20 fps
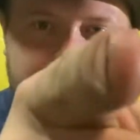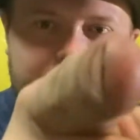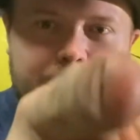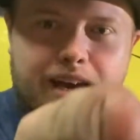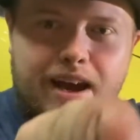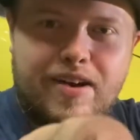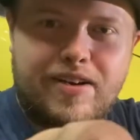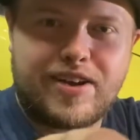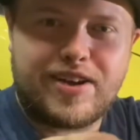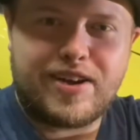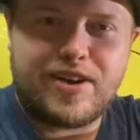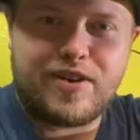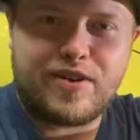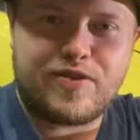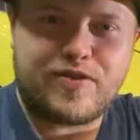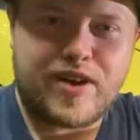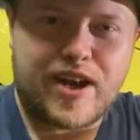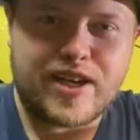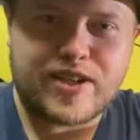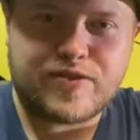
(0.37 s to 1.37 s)
Howdy y'all,
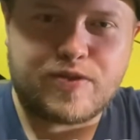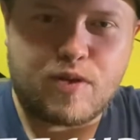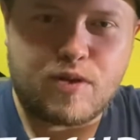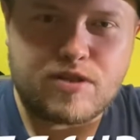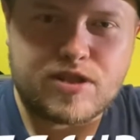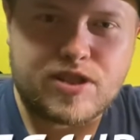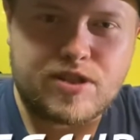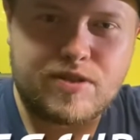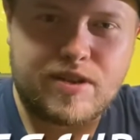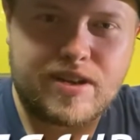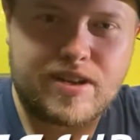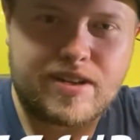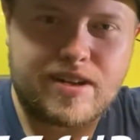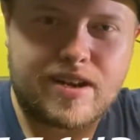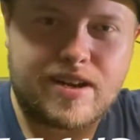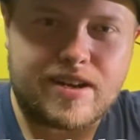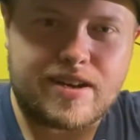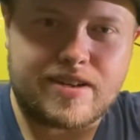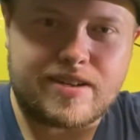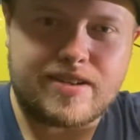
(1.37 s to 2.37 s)
FastFords
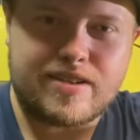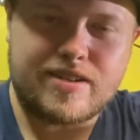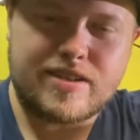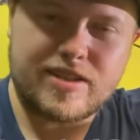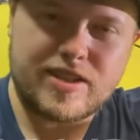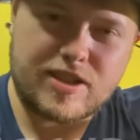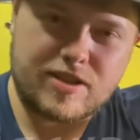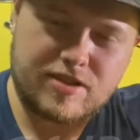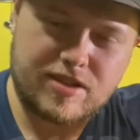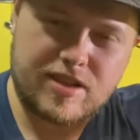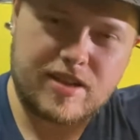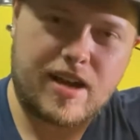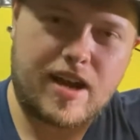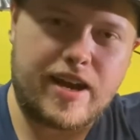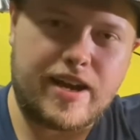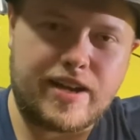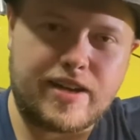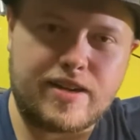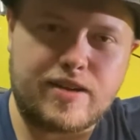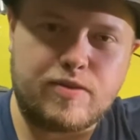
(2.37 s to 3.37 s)
289. So
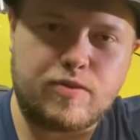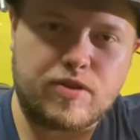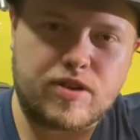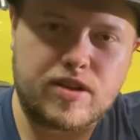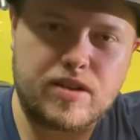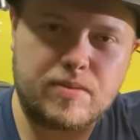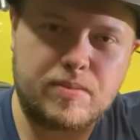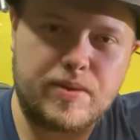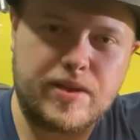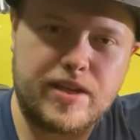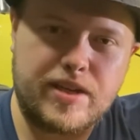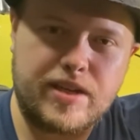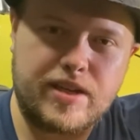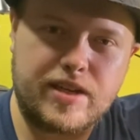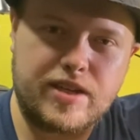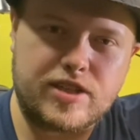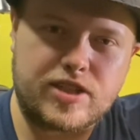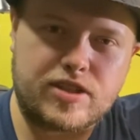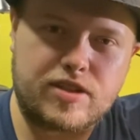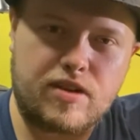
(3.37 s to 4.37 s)
tonight we're gonna be
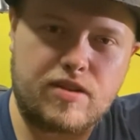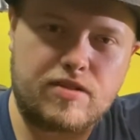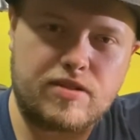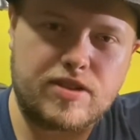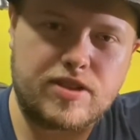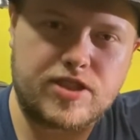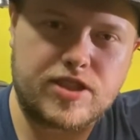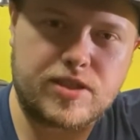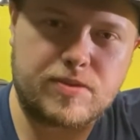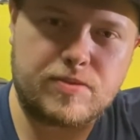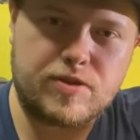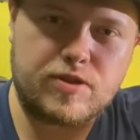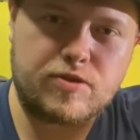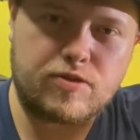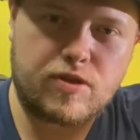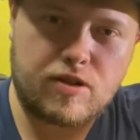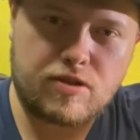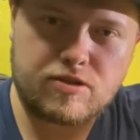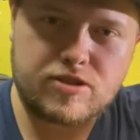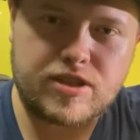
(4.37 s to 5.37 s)
installing some new
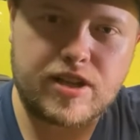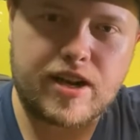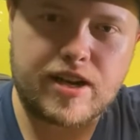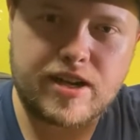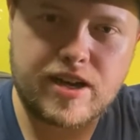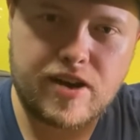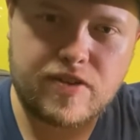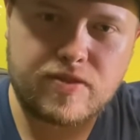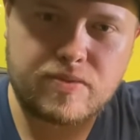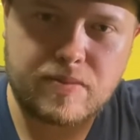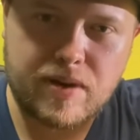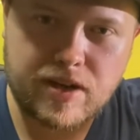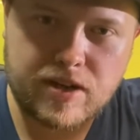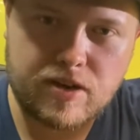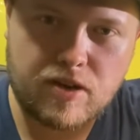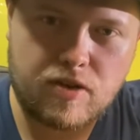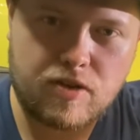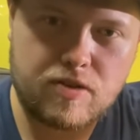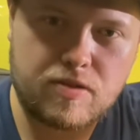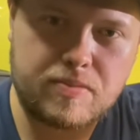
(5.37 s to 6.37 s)
rotors that I got for my
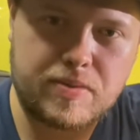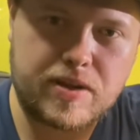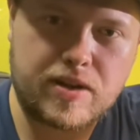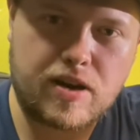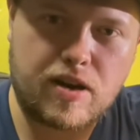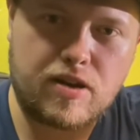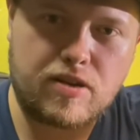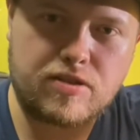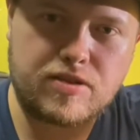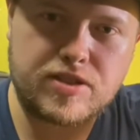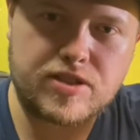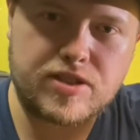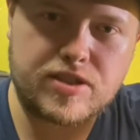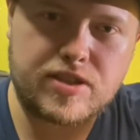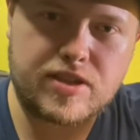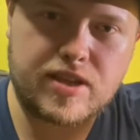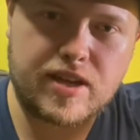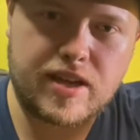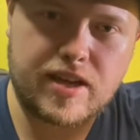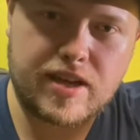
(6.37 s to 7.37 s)
car because
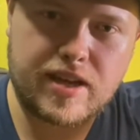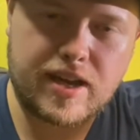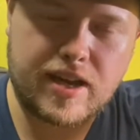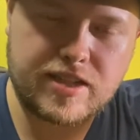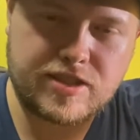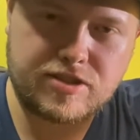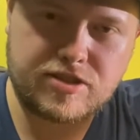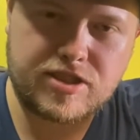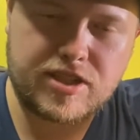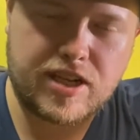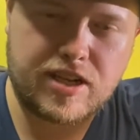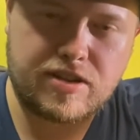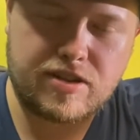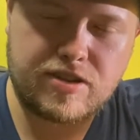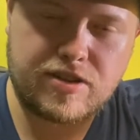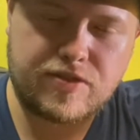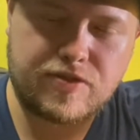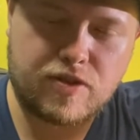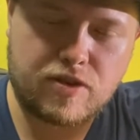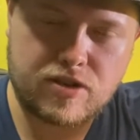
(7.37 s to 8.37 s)
as you've seen on
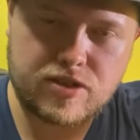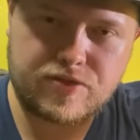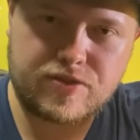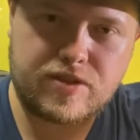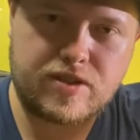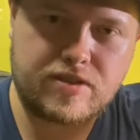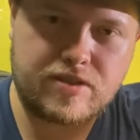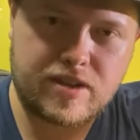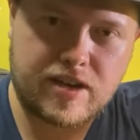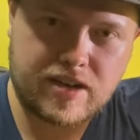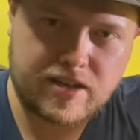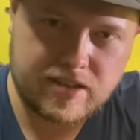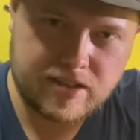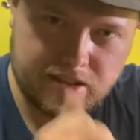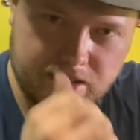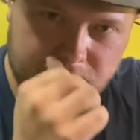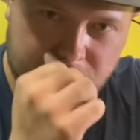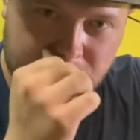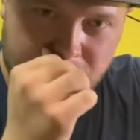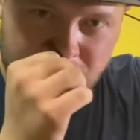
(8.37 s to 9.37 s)
the first video that I
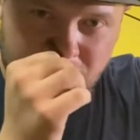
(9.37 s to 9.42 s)
did,